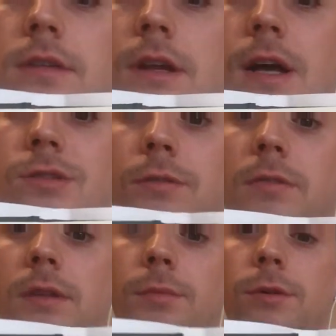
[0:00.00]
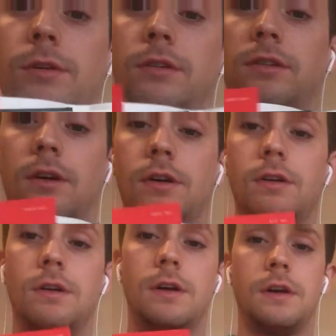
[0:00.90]
that I took from the book.
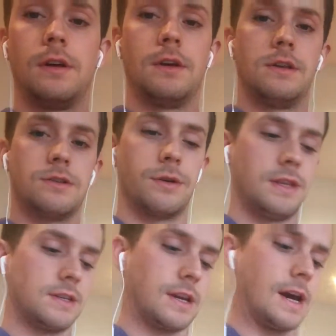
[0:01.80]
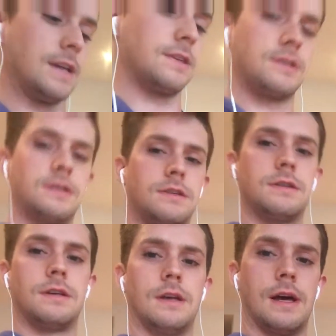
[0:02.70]
So in this case,
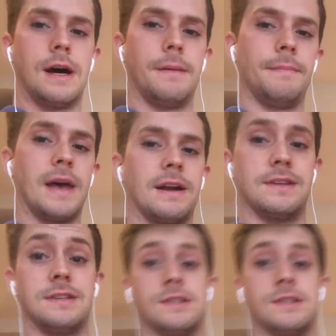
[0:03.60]
out of this